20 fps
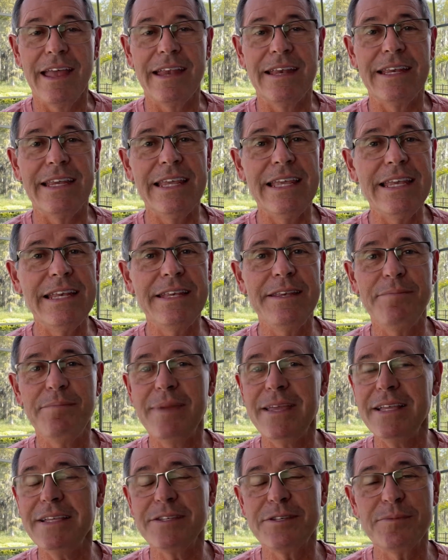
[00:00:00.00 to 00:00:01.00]
need to
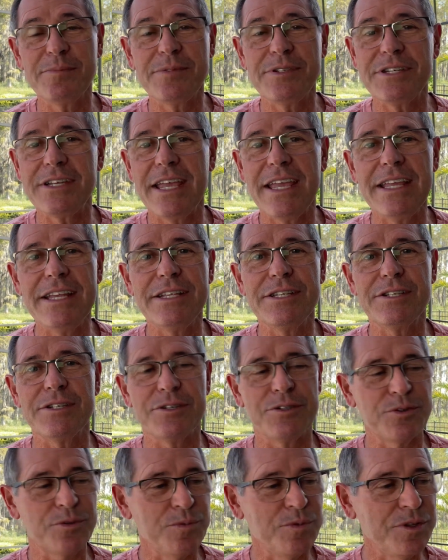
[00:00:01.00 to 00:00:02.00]
make some
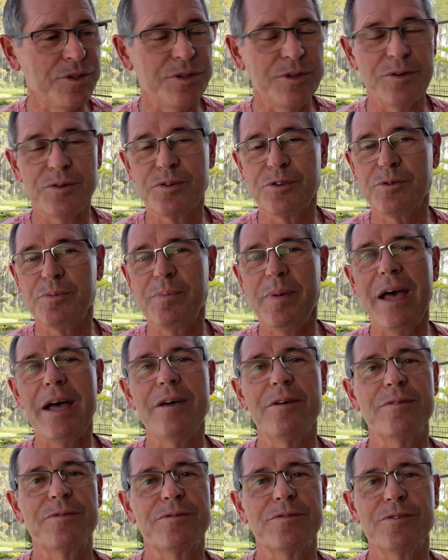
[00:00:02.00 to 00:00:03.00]
changes with your
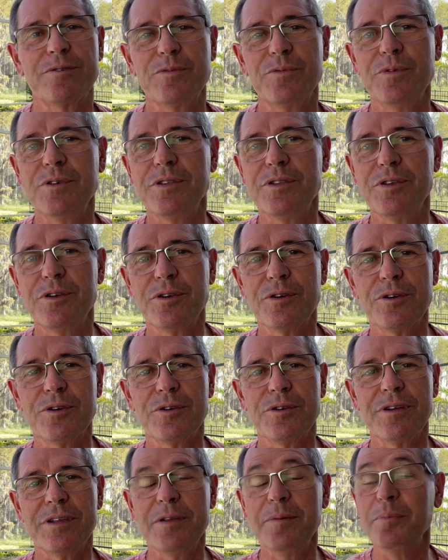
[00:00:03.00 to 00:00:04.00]
spouse or with
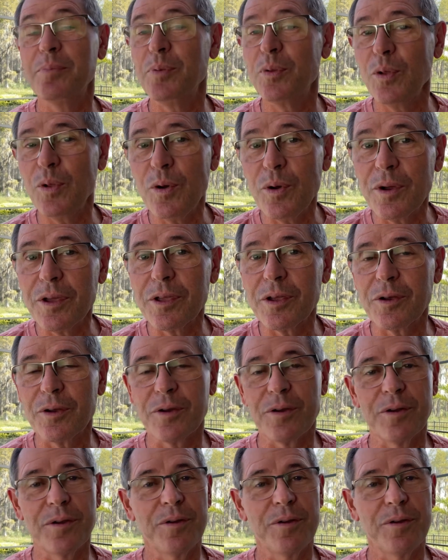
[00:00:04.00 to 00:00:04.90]
your employer